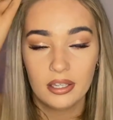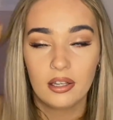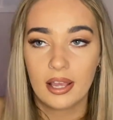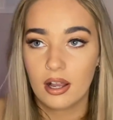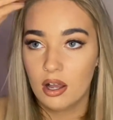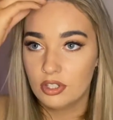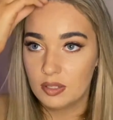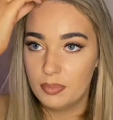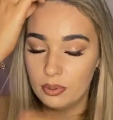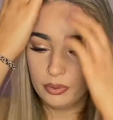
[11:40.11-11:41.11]
like I'll
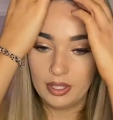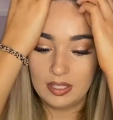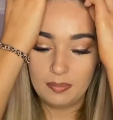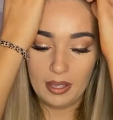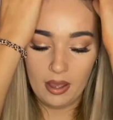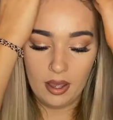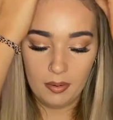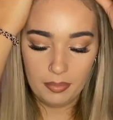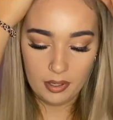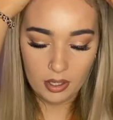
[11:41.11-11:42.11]
just pull this bit up